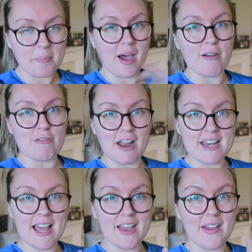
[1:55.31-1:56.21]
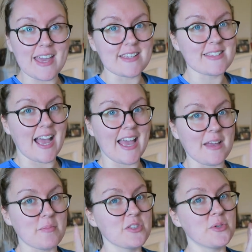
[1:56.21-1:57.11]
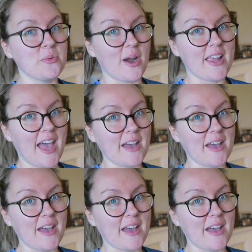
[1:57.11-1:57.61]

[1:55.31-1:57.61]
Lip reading: but right now it is time to work